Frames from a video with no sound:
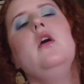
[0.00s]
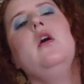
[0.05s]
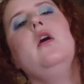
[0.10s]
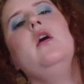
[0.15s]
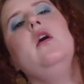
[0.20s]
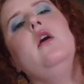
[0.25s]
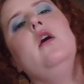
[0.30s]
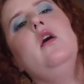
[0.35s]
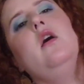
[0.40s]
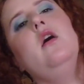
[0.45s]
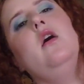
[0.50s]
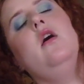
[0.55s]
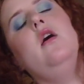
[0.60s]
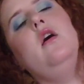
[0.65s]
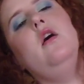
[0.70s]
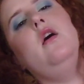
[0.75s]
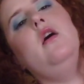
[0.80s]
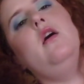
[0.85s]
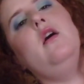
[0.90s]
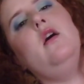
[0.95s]

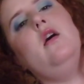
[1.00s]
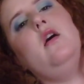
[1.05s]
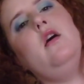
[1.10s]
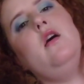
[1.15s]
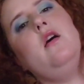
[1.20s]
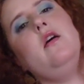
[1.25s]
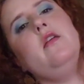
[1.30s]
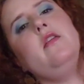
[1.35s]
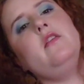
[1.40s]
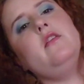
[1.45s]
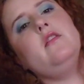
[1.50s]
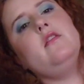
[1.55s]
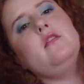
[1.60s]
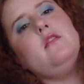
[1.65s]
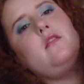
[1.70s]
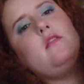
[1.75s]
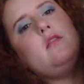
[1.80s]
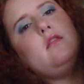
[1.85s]
Nobody speaks.